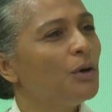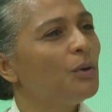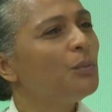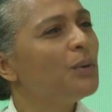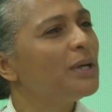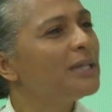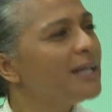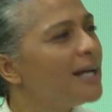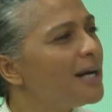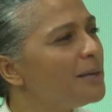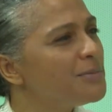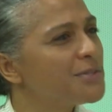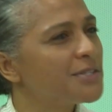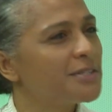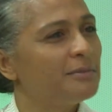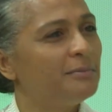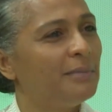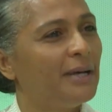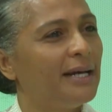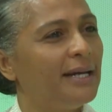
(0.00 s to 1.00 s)
what comes
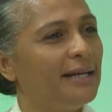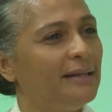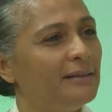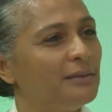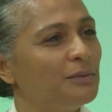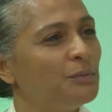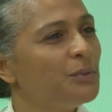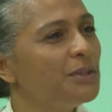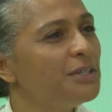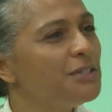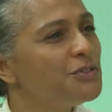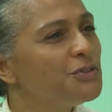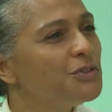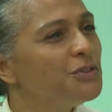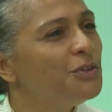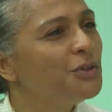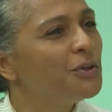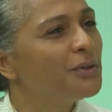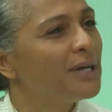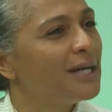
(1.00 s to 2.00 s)
to mind? What is
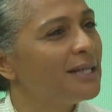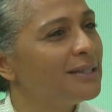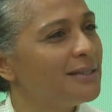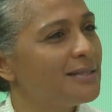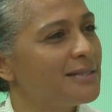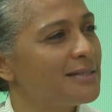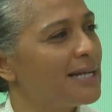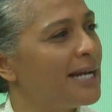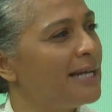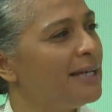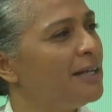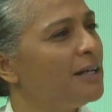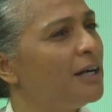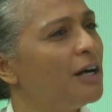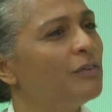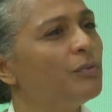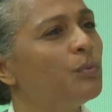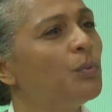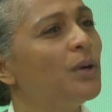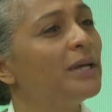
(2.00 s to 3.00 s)
your understanding
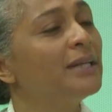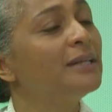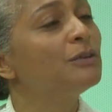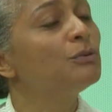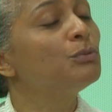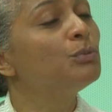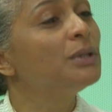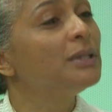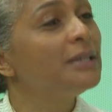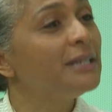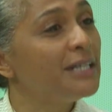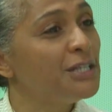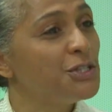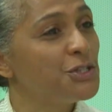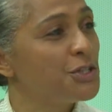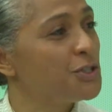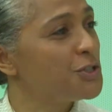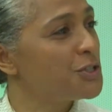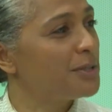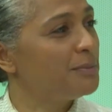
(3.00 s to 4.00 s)
of what
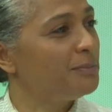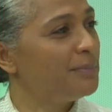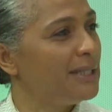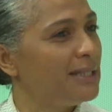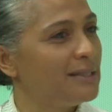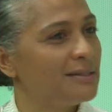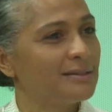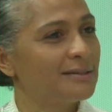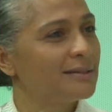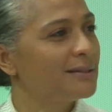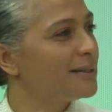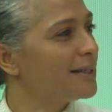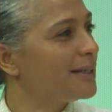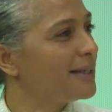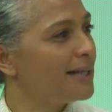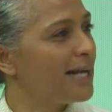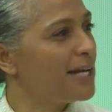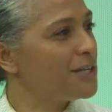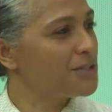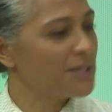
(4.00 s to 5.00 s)
relationship means?
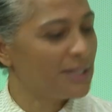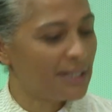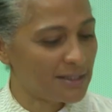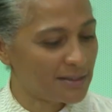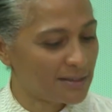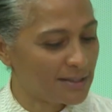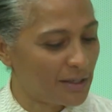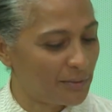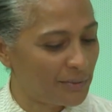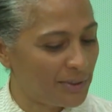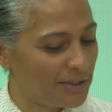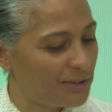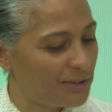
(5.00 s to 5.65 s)
Mm-hmm. Angela, let's start with